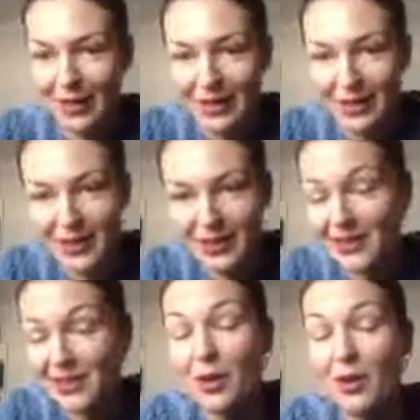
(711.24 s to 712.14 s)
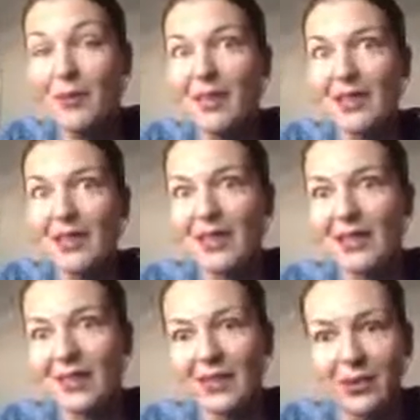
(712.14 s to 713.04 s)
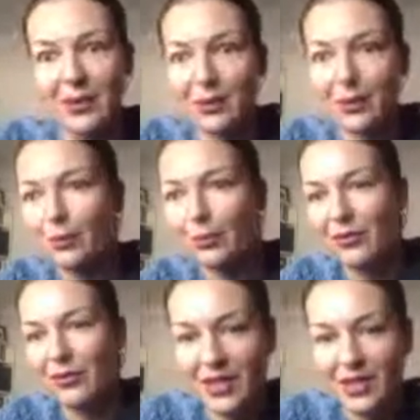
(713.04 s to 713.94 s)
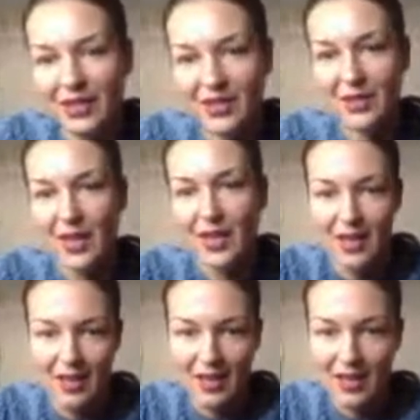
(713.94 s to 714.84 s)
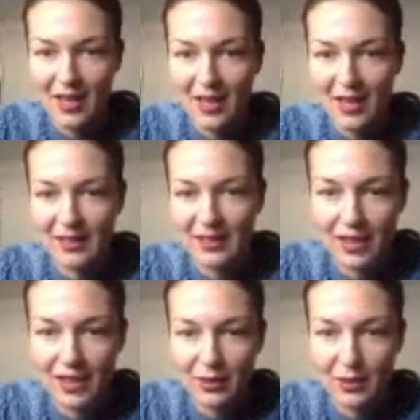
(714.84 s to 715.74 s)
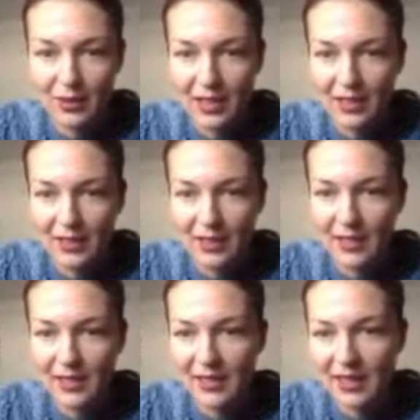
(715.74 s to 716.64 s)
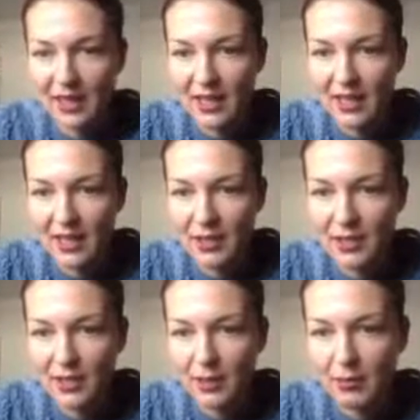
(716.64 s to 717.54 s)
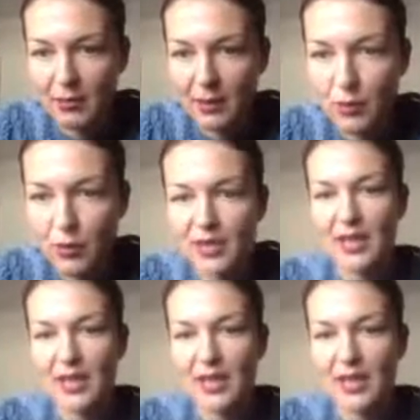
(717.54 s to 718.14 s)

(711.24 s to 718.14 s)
It's so many like you know cool features. And then use scarcity inside emails to make more sales.